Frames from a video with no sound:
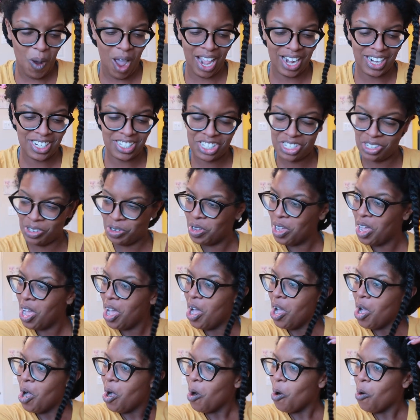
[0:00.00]
why did you
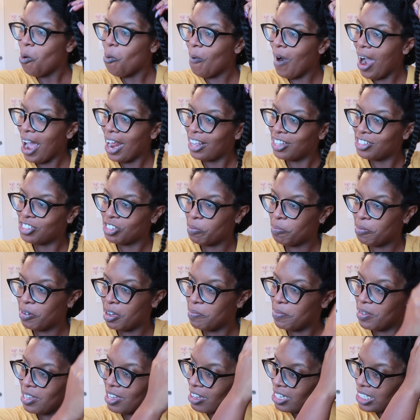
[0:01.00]
why did you
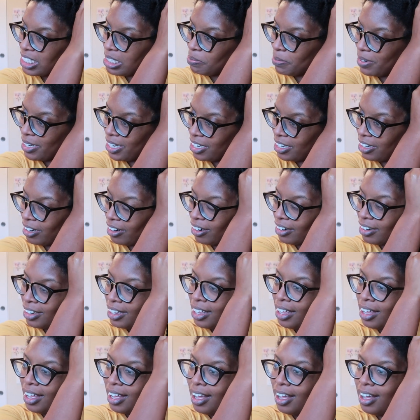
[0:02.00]
put me on speaker?
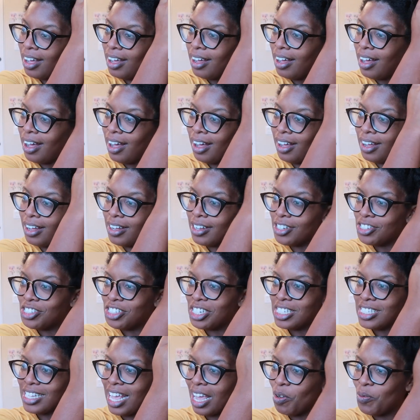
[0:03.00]
Oh,
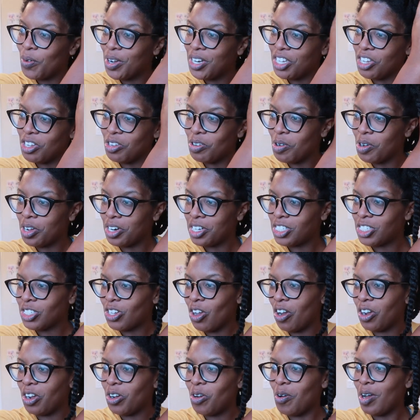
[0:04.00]
she's like, when are you gonna
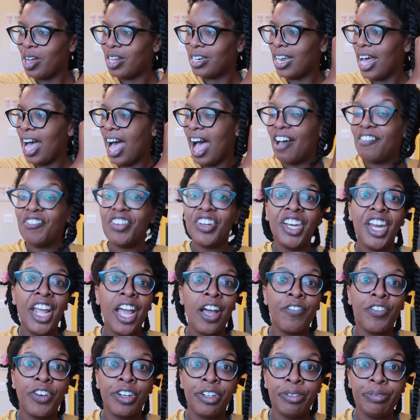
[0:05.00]
start going live?
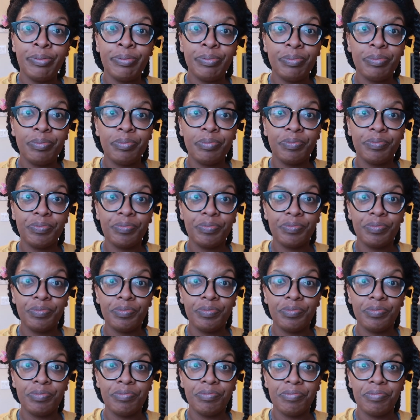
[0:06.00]
Never.
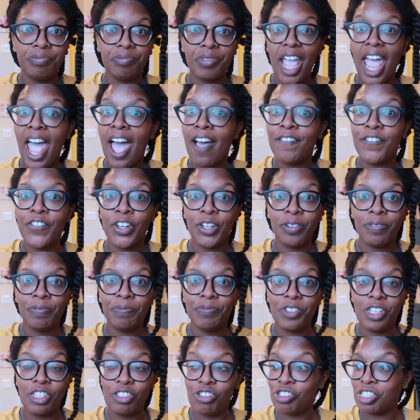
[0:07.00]
Ever.
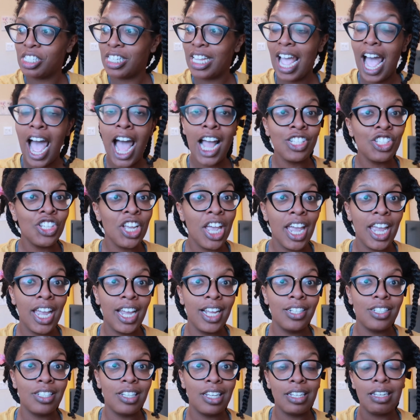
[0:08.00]
Did you see how I
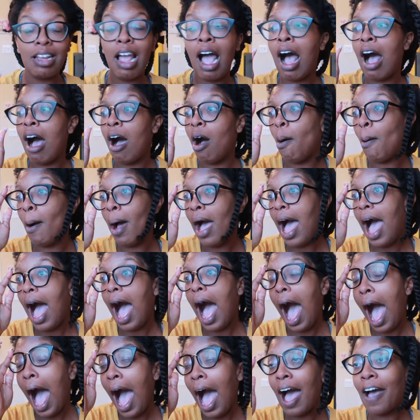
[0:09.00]
changed? Y'all,
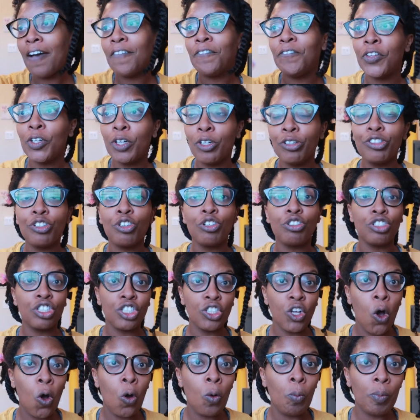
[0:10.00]
I filter
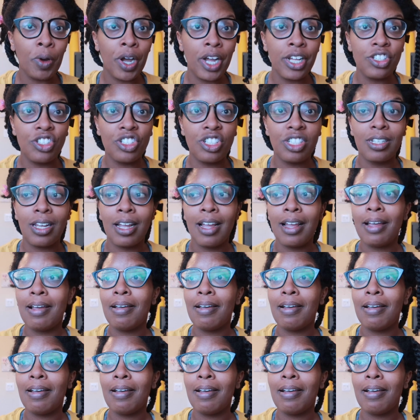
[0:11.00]
so much